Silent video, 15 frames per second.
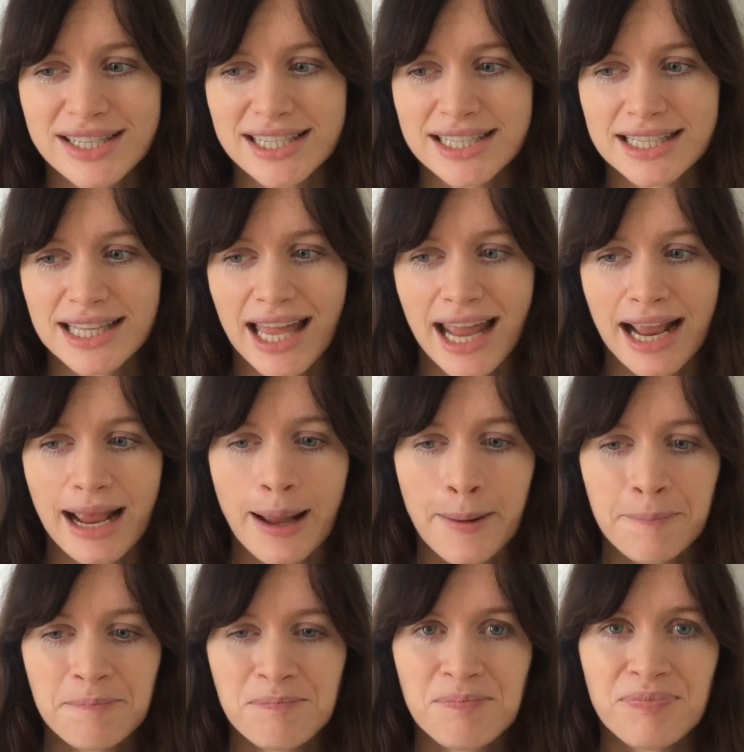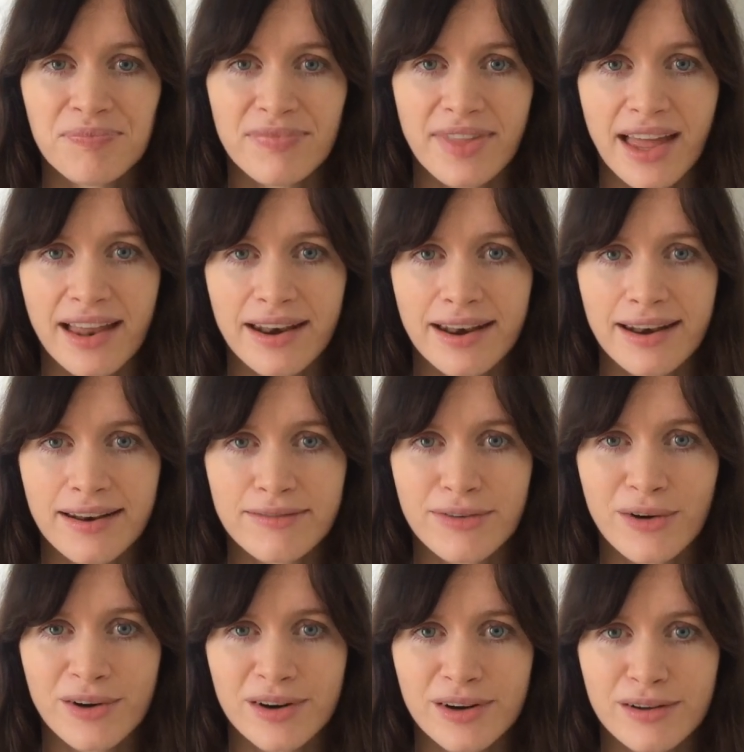just like that
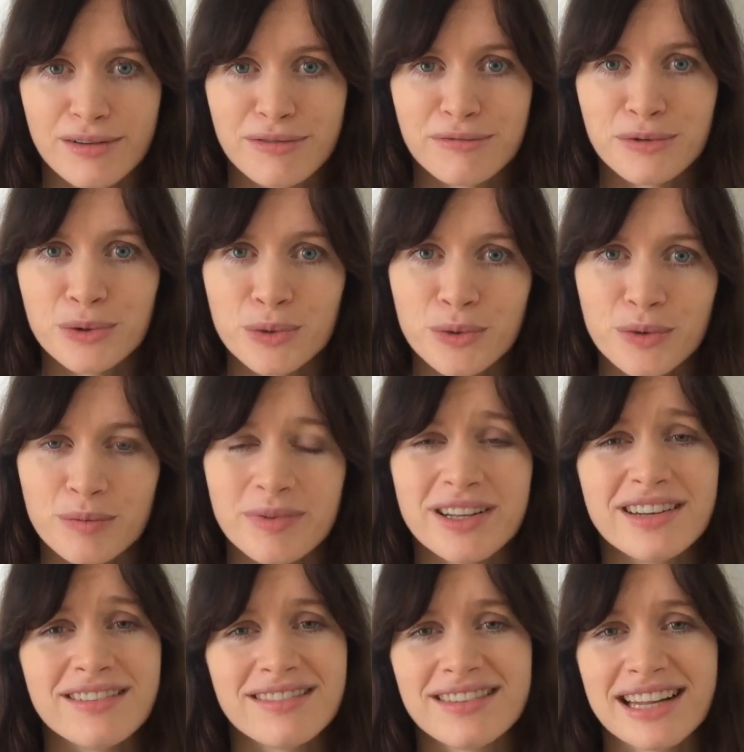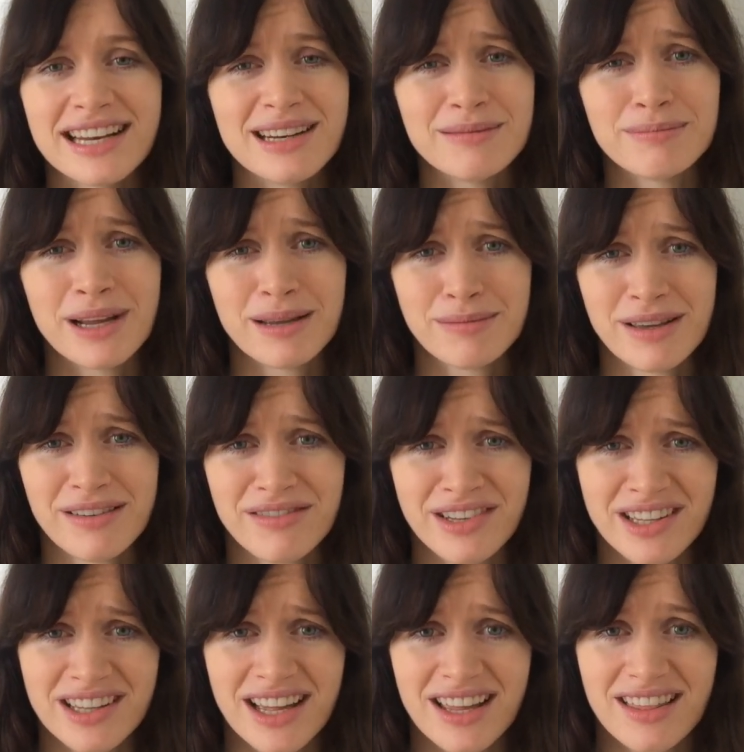foreigner fool, but they didn't make me
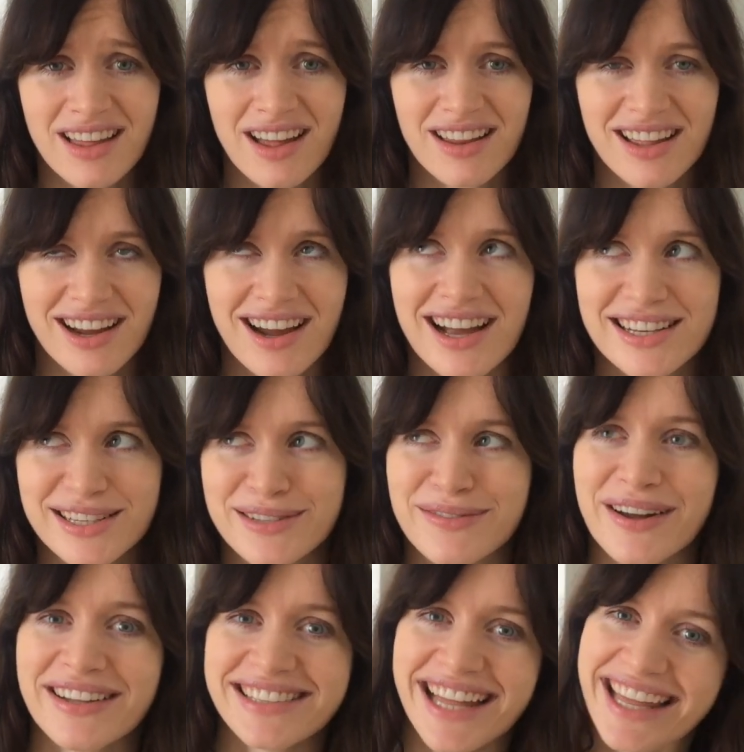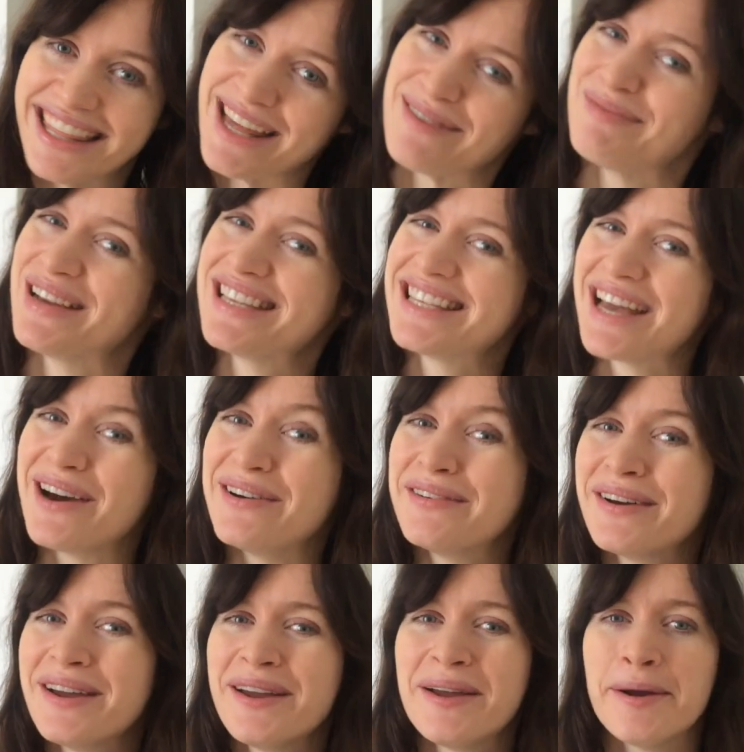feel like that. Like, I just felt like that myself.
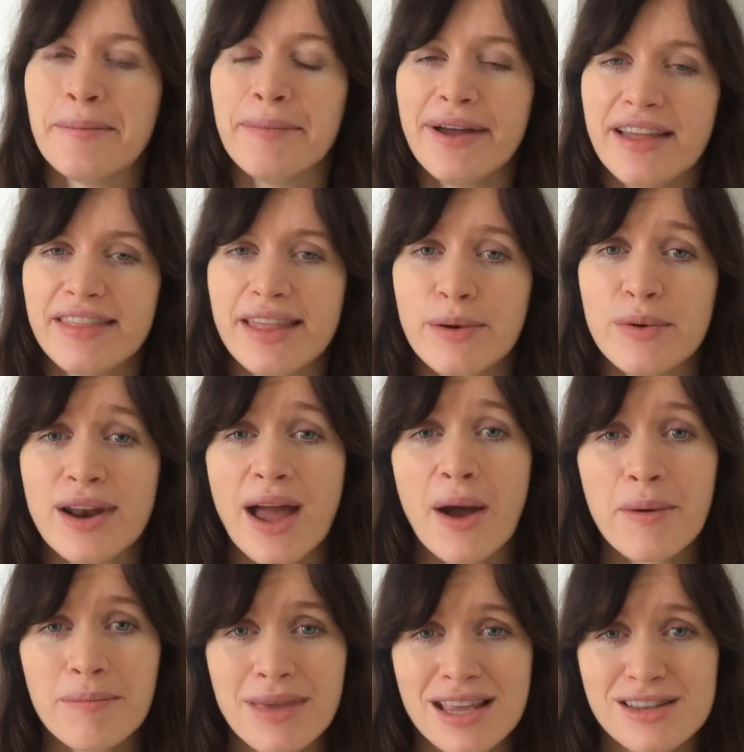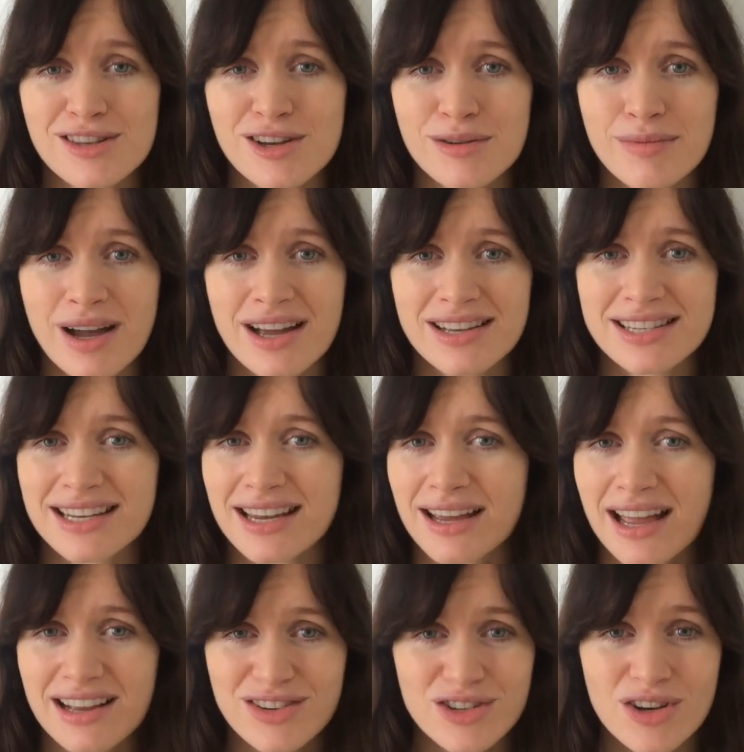But they would help me so much
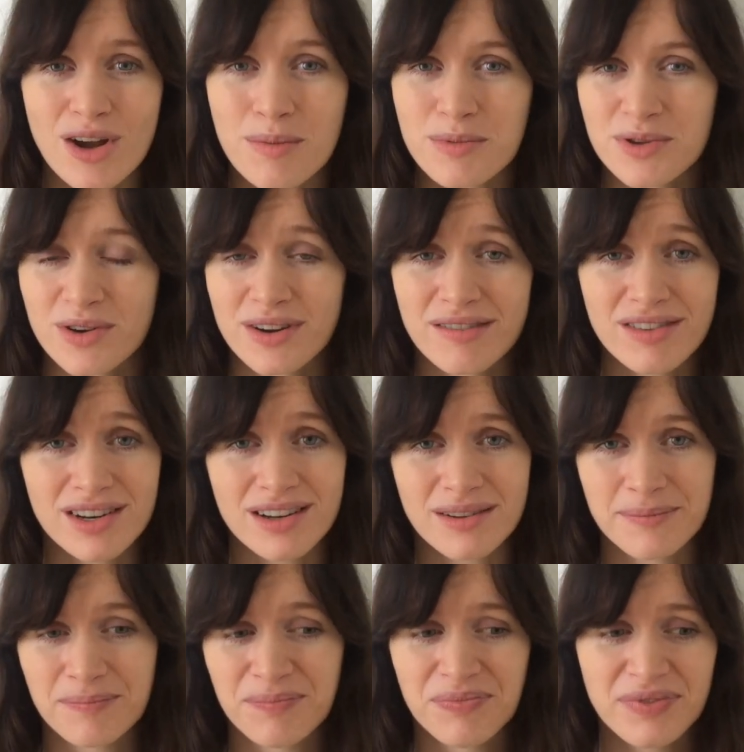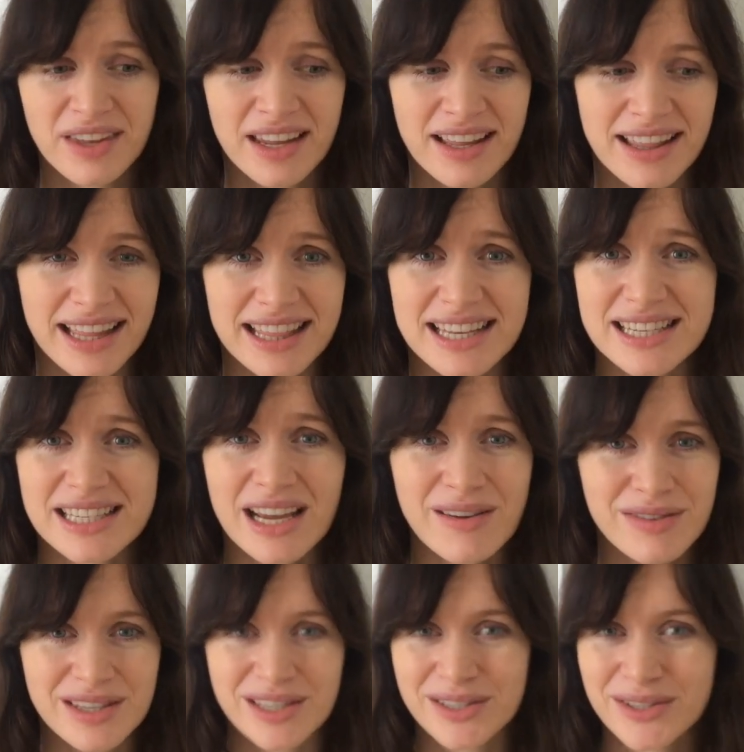at shops, or even at like the
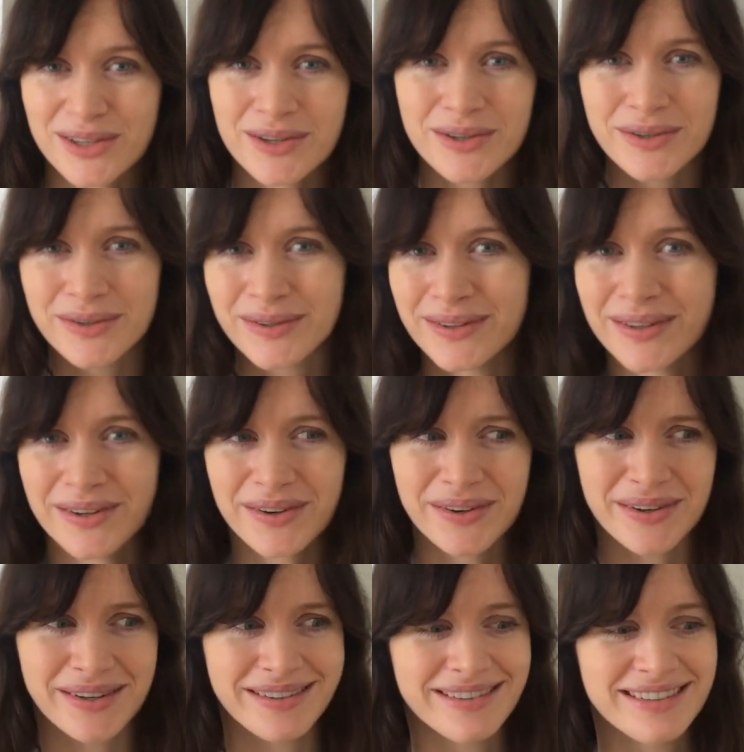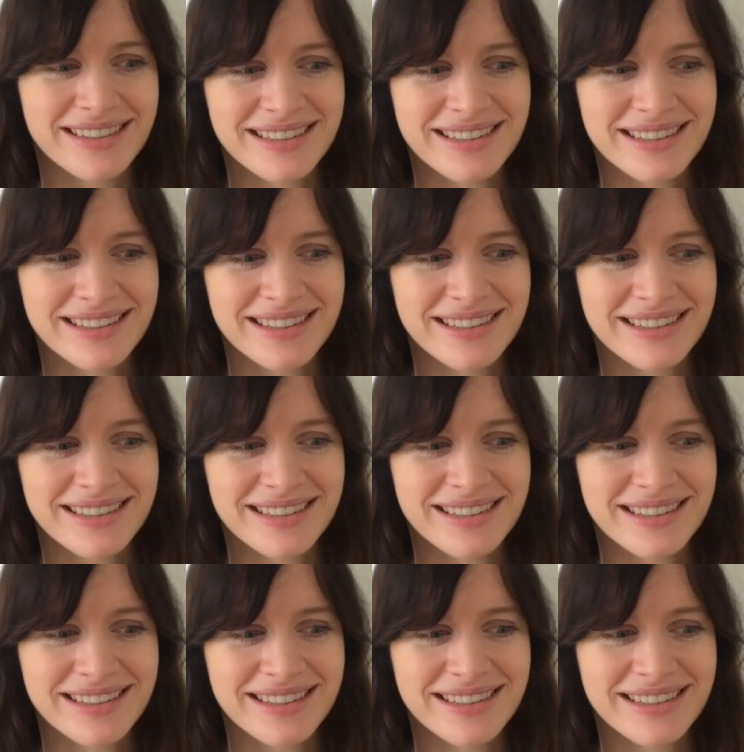chefs at school, or